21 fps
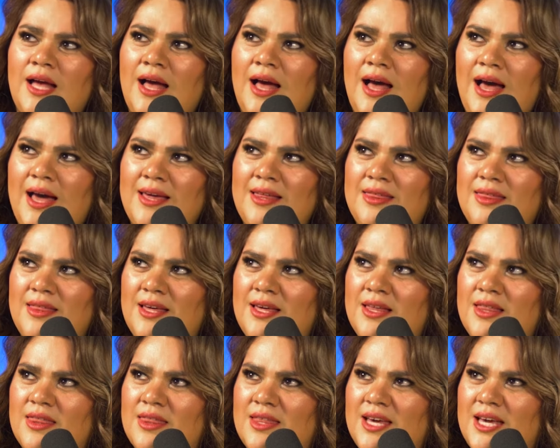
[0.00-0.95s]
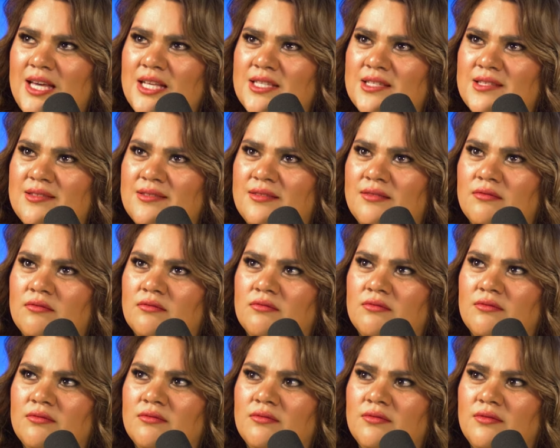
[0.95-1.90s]
I think that
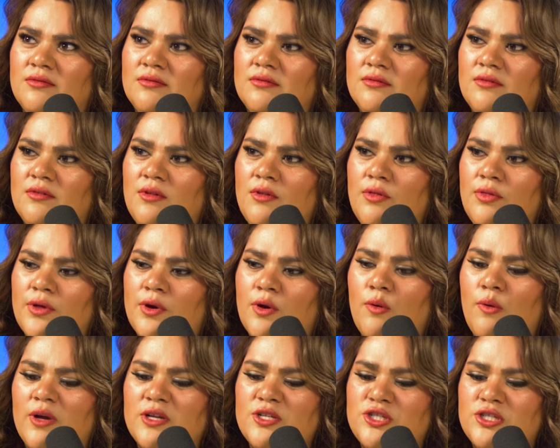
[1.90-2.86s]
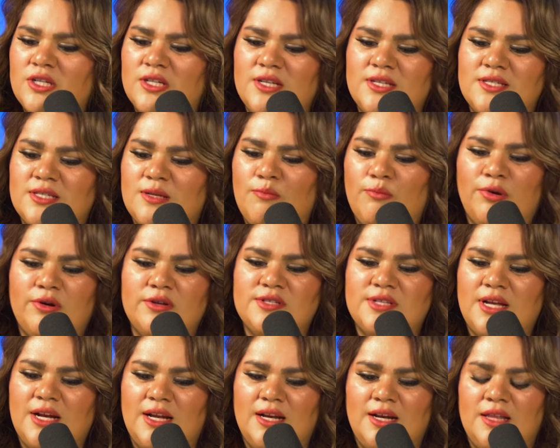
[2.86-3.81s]
the question isn't
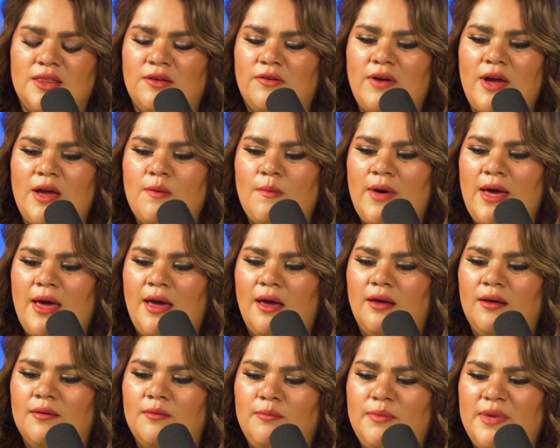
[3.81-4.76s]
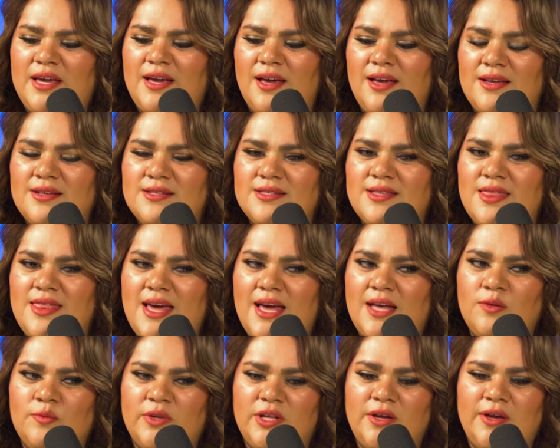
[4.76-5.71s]
presented in the right way because
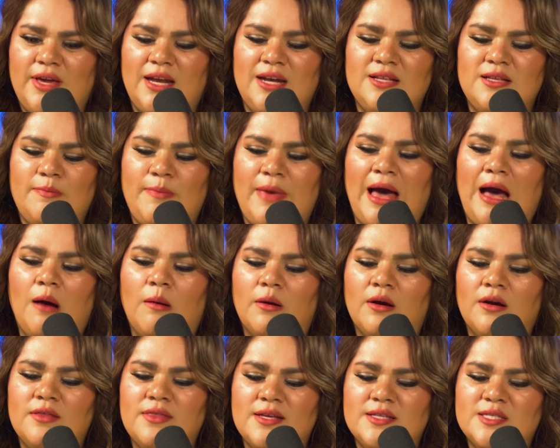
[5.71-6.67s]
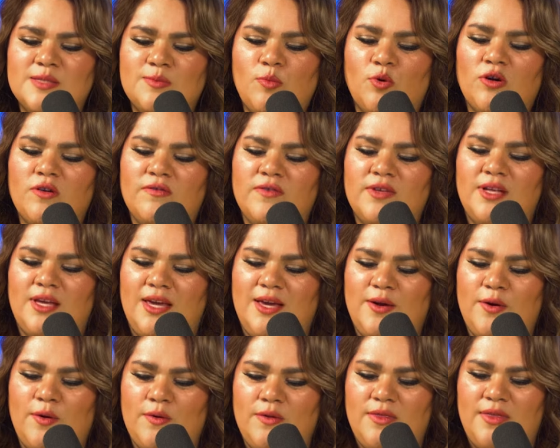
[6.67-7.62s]
then when you get into power, that's more of an
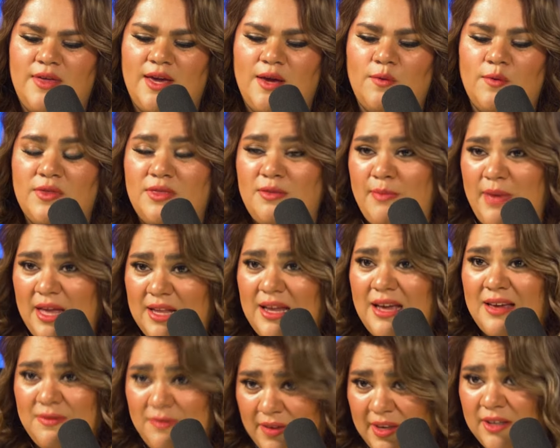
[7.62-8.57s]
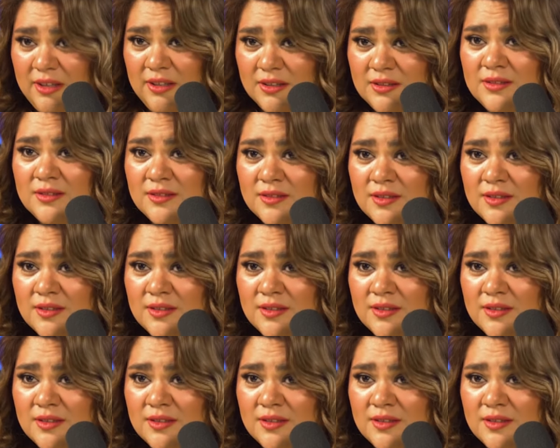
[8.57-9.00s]
ego thing with men, I feel.